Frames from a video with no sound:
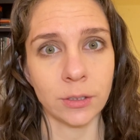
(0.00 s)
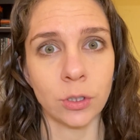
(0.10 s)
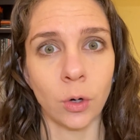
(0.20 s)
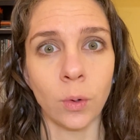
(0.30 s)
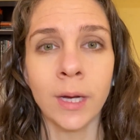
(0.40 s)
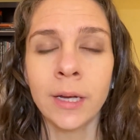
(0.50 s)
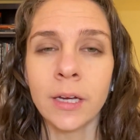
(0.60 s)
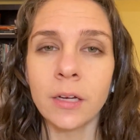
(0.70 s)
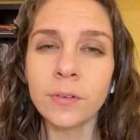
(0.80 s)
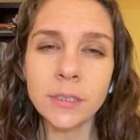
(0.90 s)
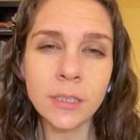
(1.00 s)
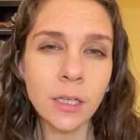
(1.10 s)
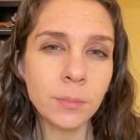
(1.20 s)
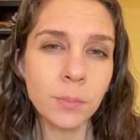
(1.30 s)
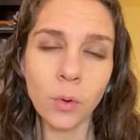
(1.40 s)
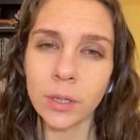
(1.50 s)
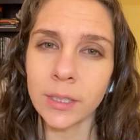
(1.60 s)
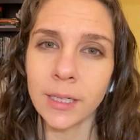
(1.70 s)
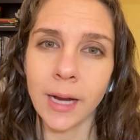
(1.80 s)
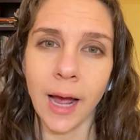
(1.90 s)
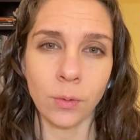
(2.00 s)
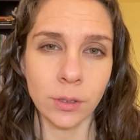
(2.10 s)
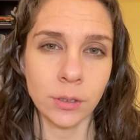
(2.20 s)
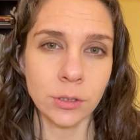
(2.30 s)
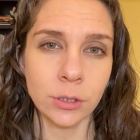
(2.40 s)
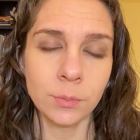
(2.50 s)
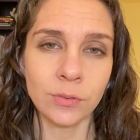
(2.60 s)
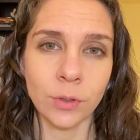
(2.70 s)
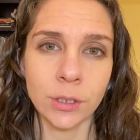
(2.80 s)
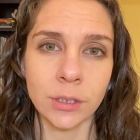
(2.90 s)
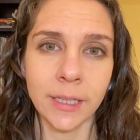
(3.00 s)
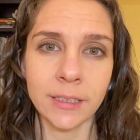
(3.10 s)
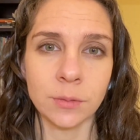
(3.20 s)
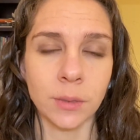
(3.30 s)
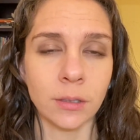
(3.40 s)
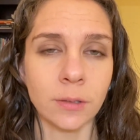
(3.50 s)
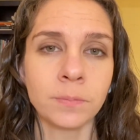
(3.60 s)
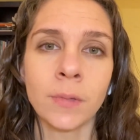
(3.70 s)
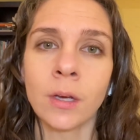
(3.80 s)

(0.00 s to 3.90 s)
So if it's going to be more than an hour or two before your next meal,